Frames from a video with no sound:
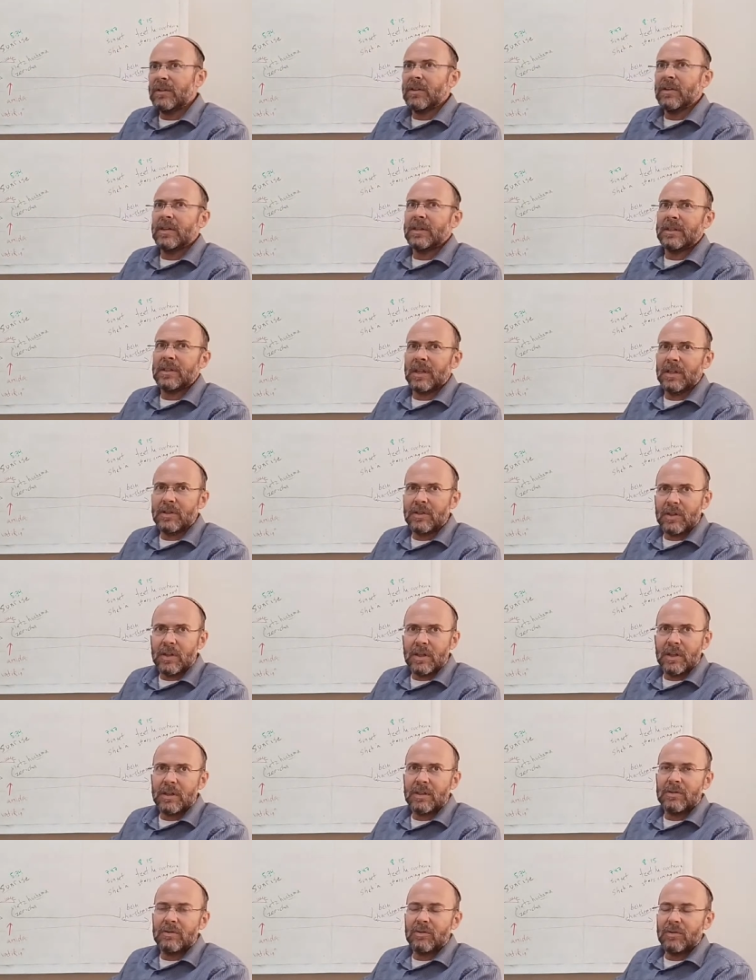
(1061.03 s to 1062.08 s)
There is such
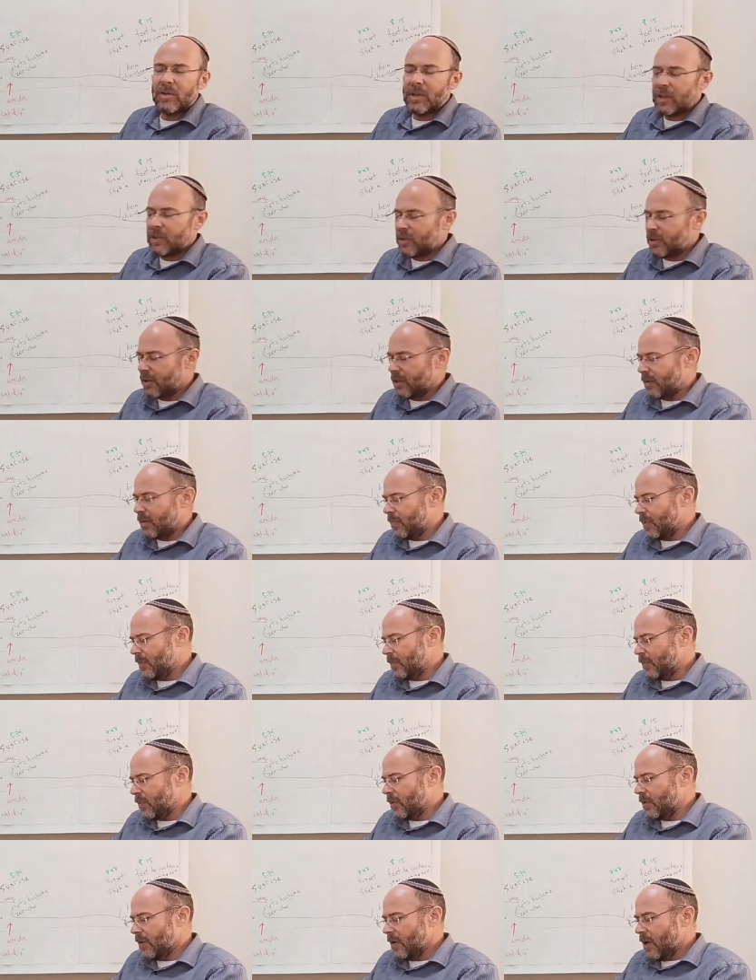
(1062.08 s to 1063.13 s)
a tradition that
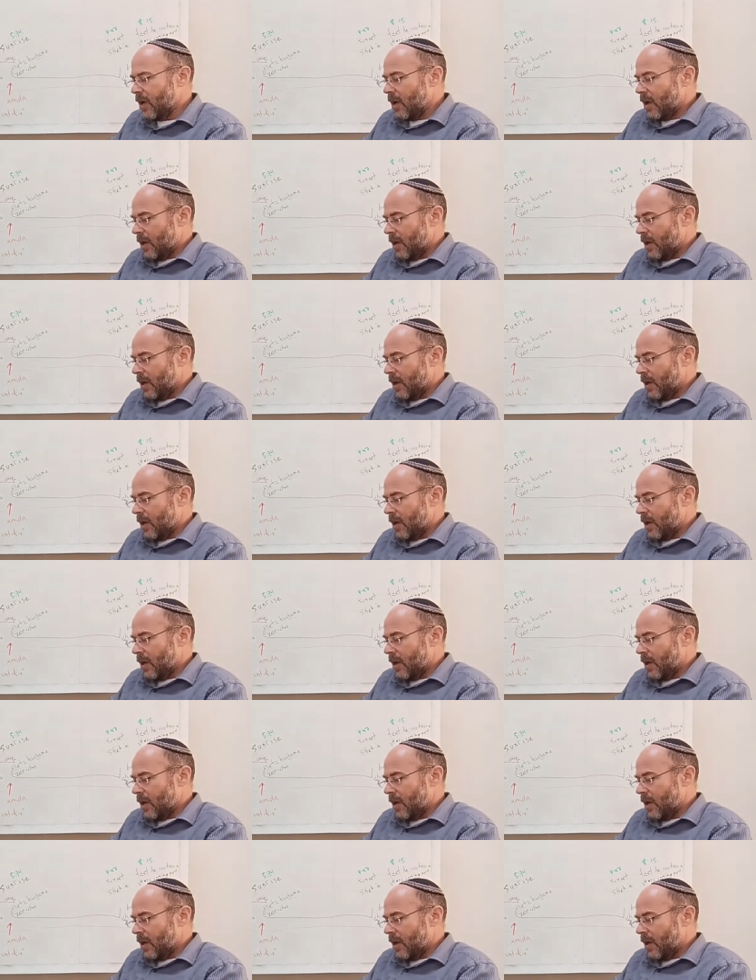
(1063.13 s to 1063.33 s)
people,